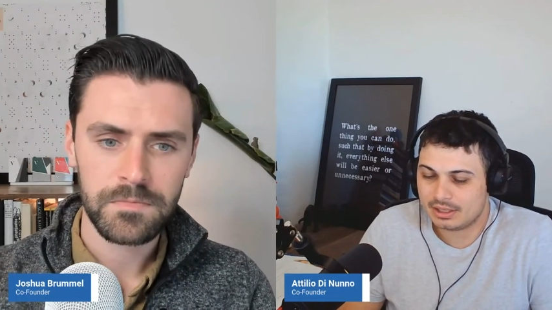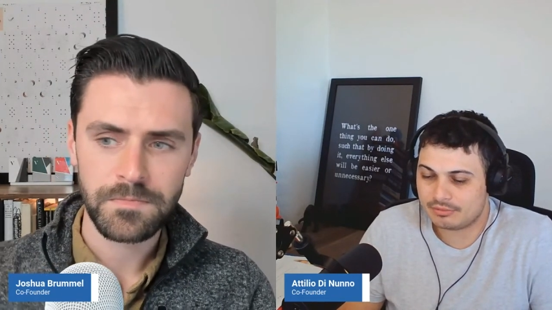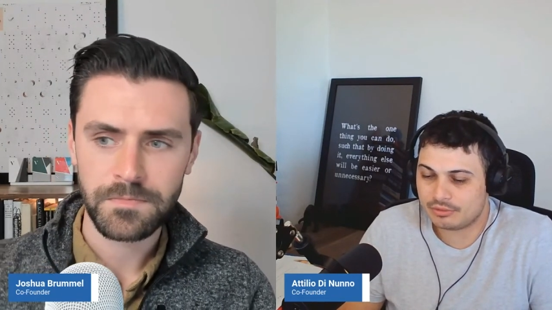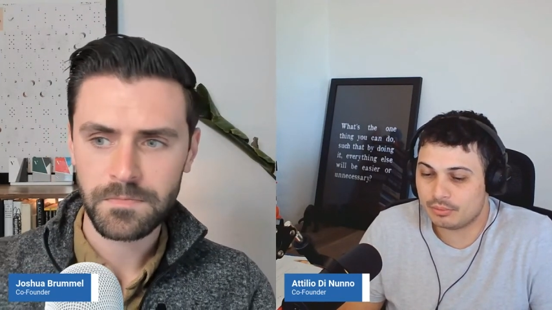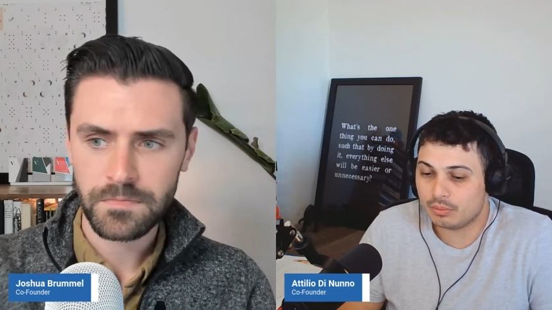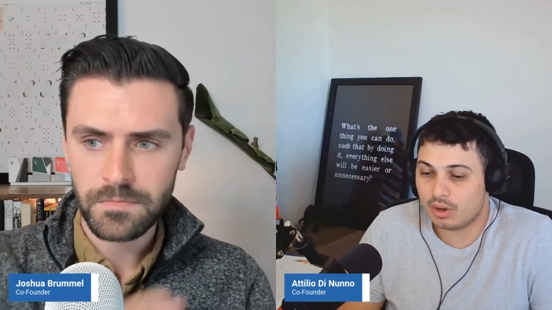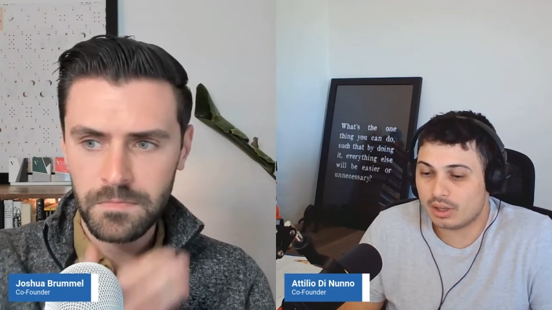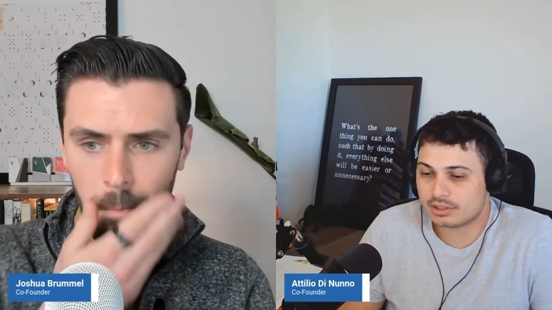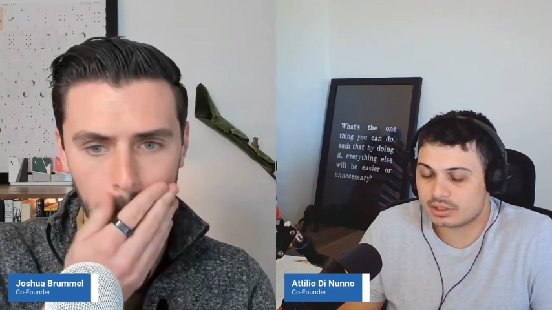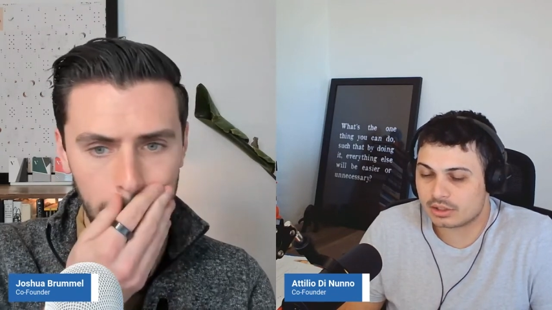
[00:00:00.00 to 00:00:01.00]
Speaker 1: if you
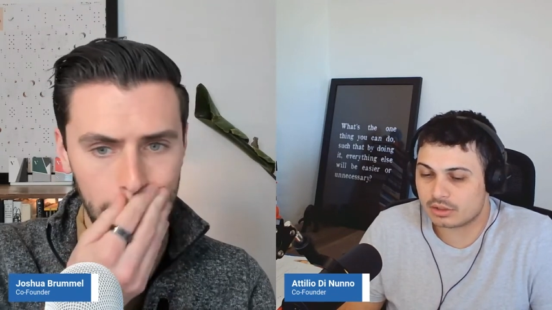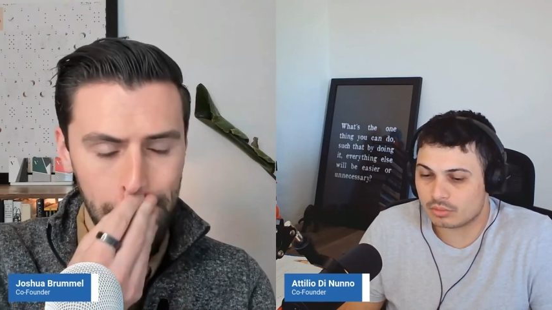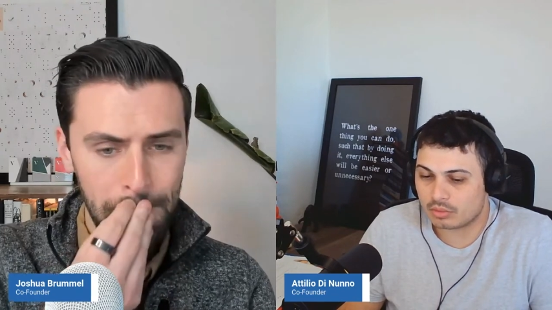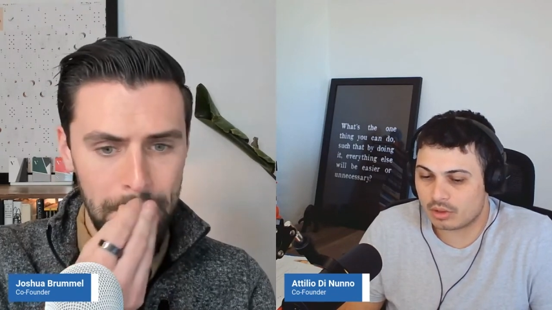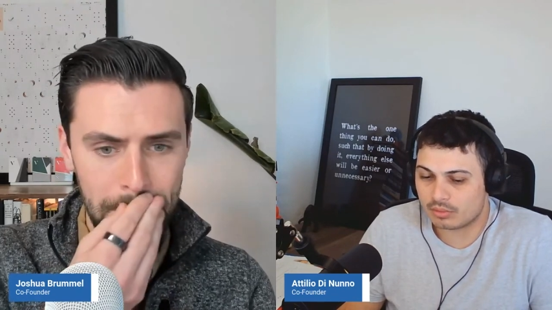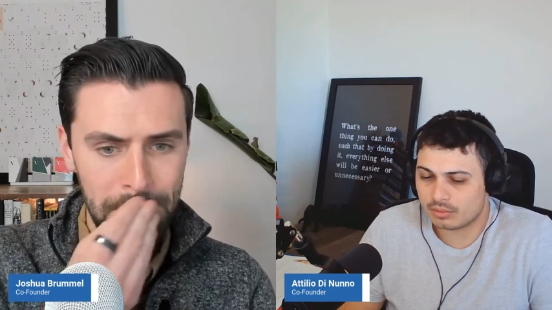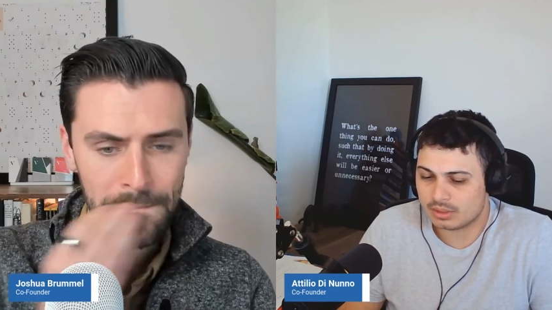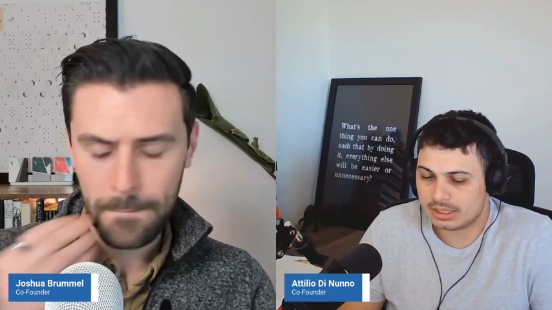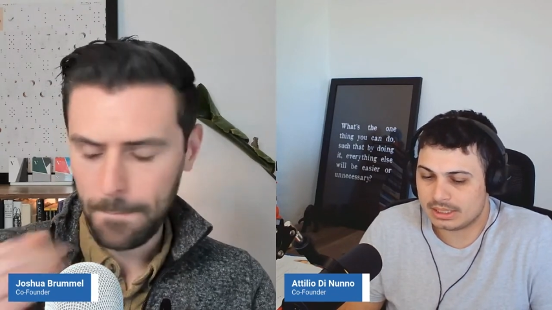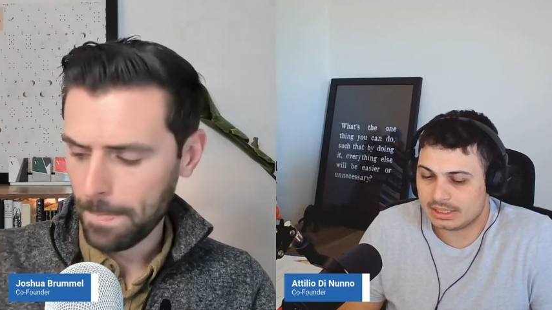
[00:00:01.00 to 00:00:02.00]
want to grow,
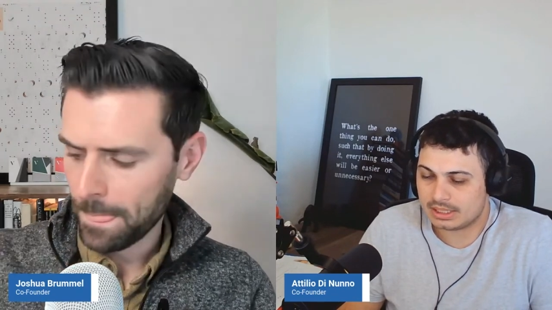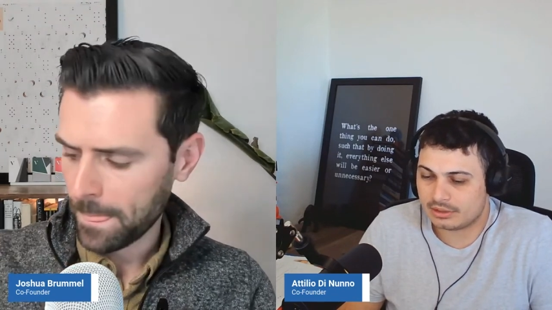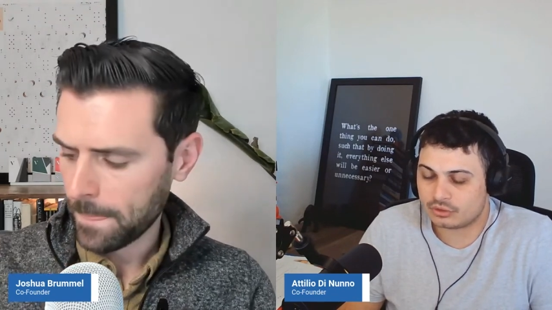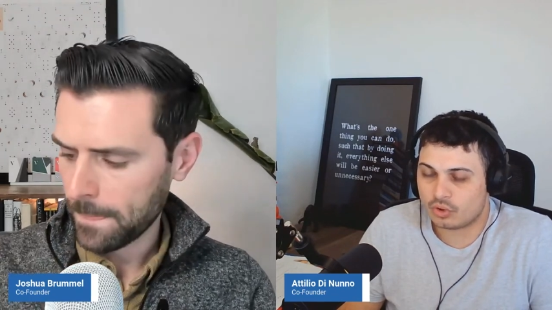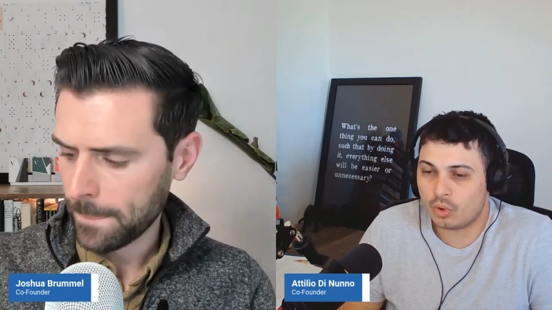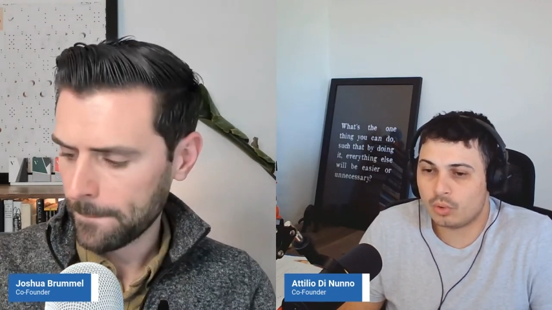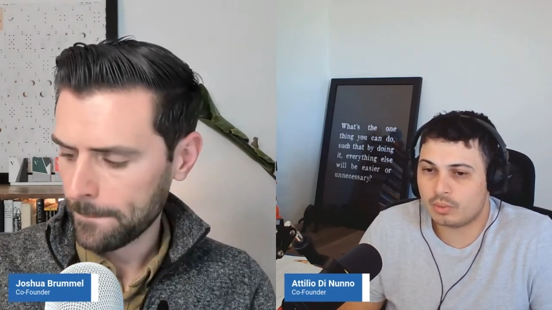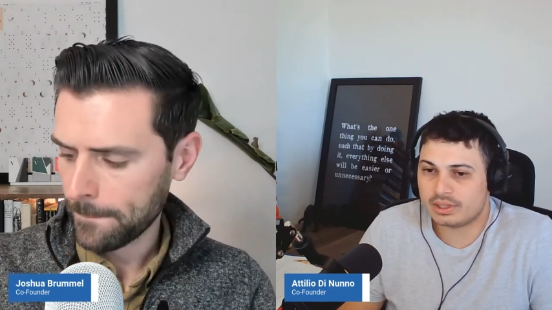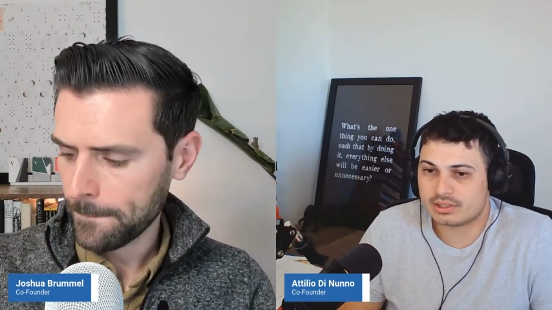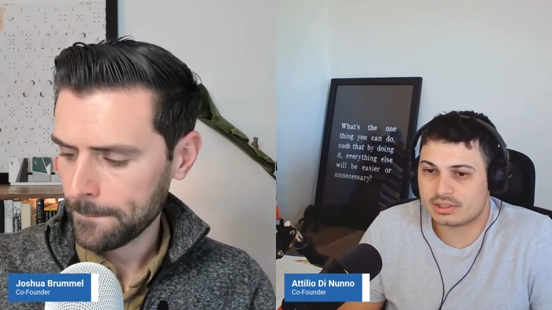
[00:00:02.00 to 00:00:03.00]
uh, there's
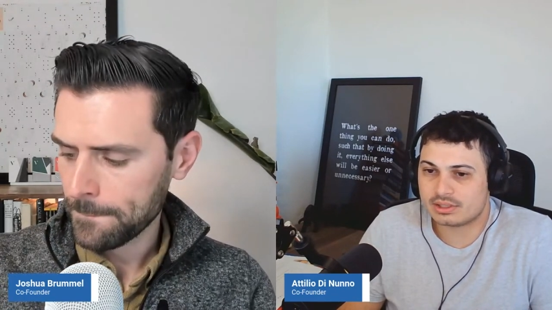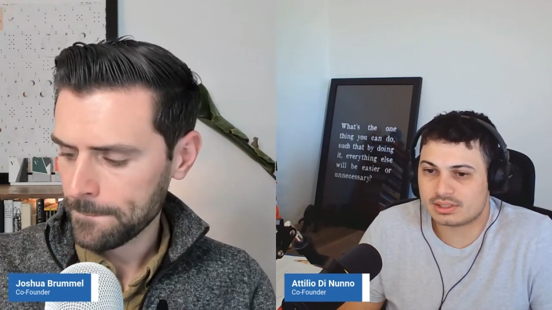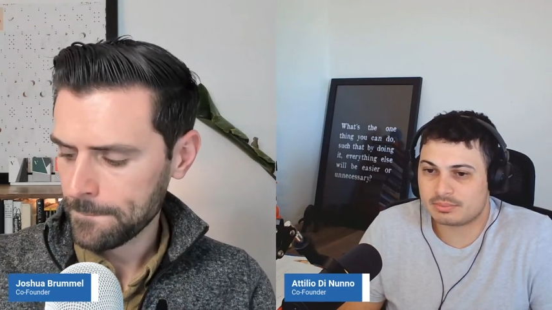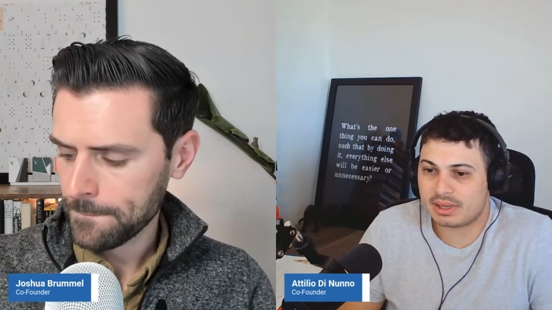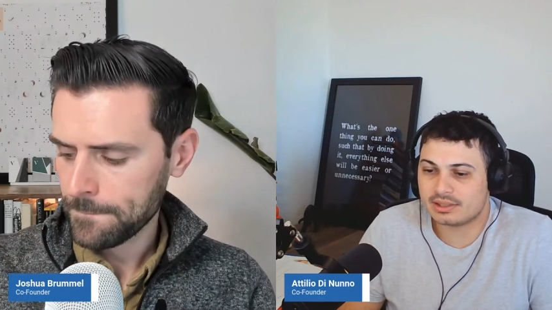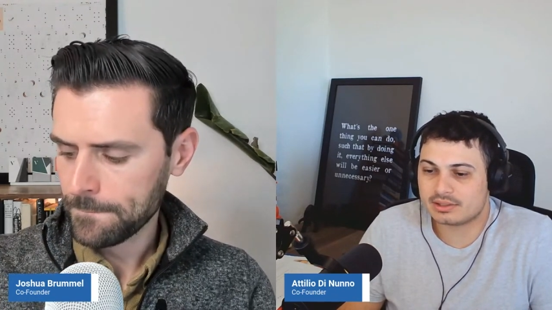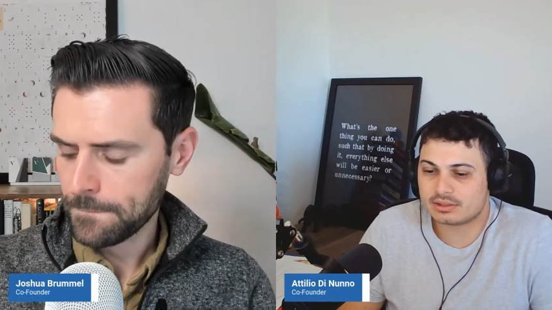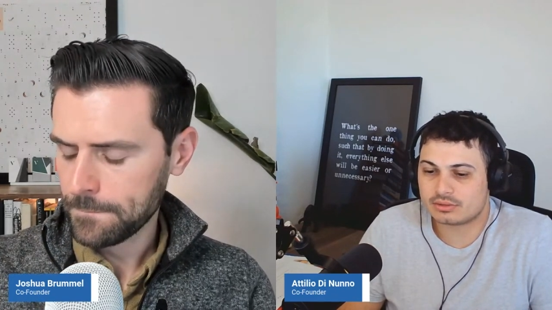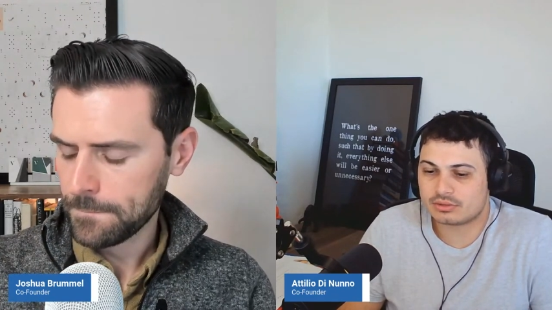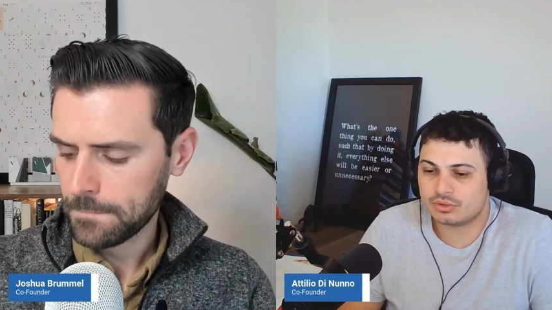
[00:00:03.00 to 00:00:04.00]
always space
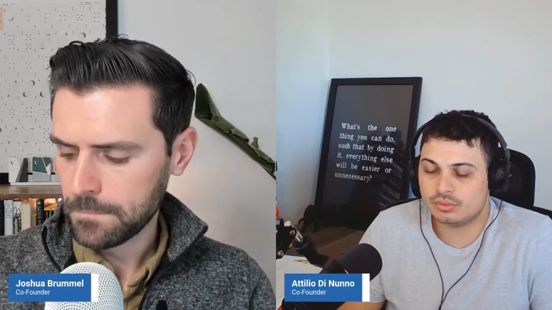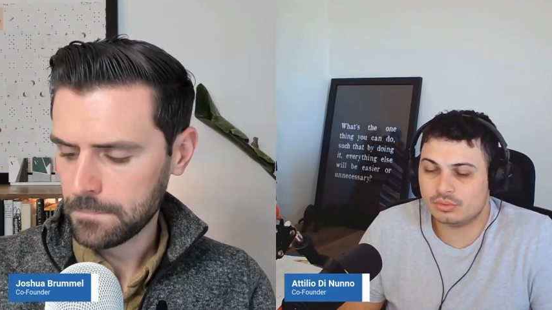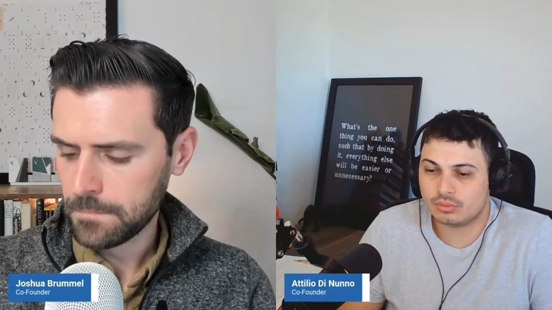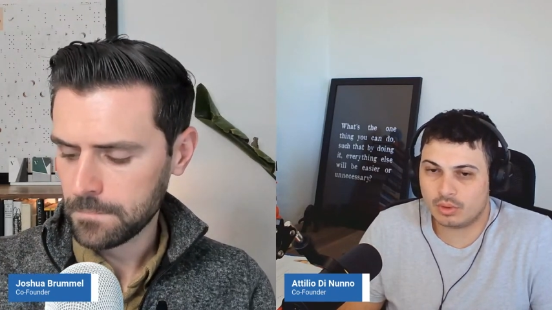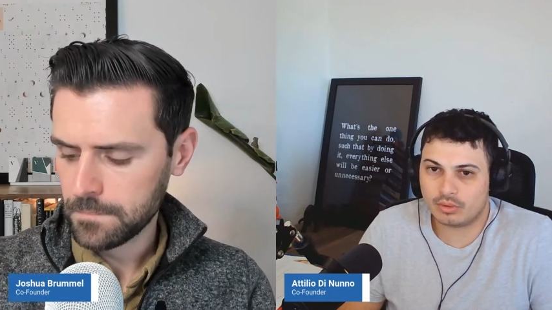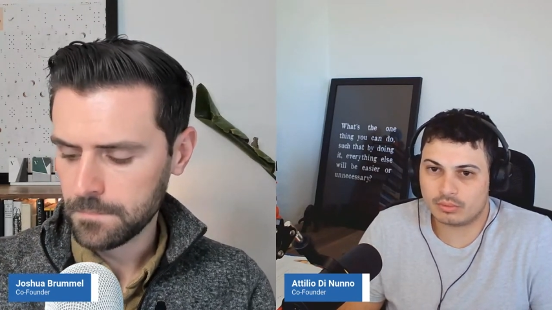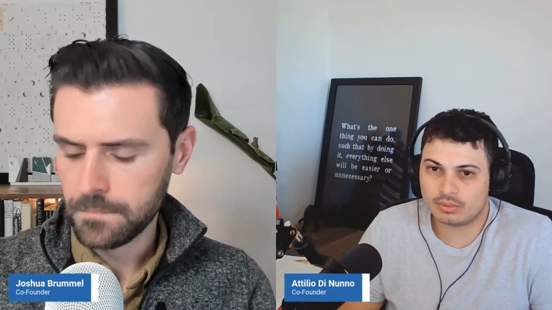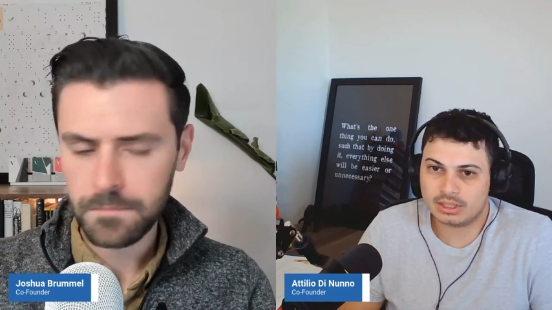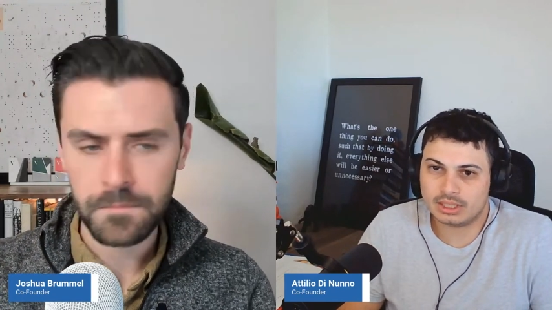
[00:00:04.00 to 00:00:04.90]
to grow.